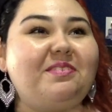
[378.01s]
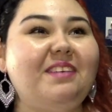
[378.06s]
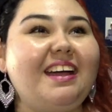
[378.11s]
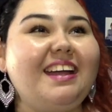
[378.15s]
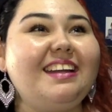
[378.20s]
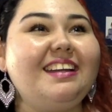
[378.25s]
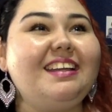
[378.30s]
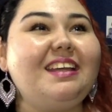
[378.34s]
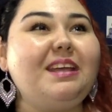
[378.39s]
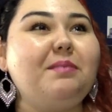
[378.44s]

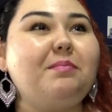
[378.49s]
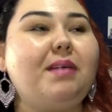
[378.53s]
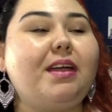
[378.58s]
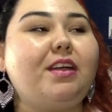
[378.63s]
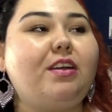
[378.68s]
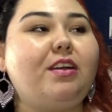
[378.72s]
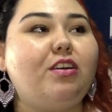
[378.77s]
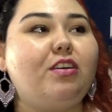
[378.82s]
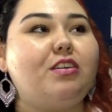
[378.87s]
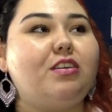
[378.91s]
Finally,
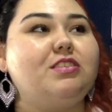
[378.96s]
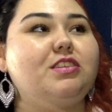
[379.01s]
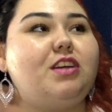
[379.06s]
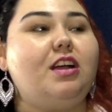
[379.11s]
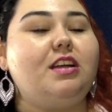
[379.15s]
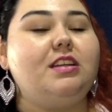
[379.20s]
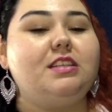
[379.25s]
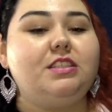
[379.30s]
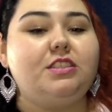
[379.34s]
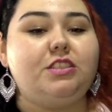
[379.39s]
my girls
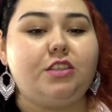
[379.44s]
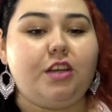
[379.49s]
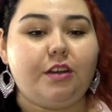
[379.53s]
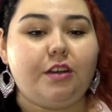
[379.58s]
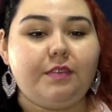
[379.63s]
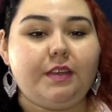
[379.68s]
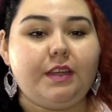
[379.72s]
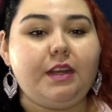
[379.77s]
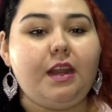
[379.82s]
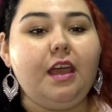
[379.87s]
are
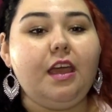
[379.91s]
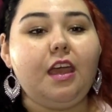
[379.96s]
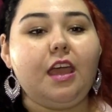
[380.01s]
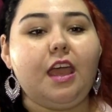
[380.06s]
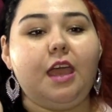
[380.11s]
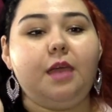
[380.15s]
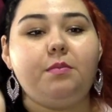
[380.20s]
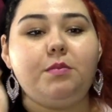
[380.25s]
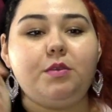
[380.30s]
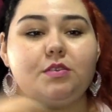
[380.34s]
deserving
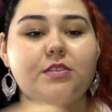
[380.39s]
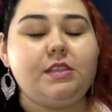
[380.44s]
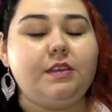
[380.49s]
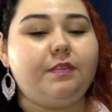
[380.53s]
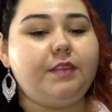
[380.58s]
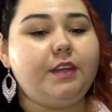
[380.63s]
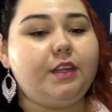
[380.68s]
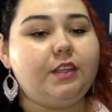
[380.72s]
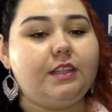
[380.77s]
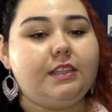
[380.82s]
a music
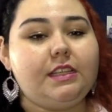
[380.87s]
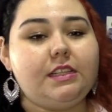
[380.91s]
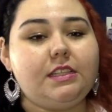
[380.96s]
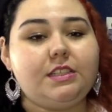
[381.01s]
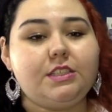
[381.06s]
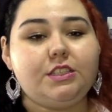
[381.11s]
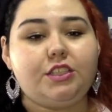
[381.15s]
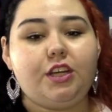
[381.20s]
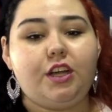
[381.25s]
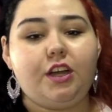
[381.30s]
video that they
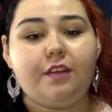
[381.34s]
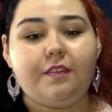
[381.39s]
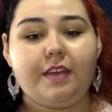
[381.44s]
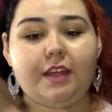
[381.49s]
deserve.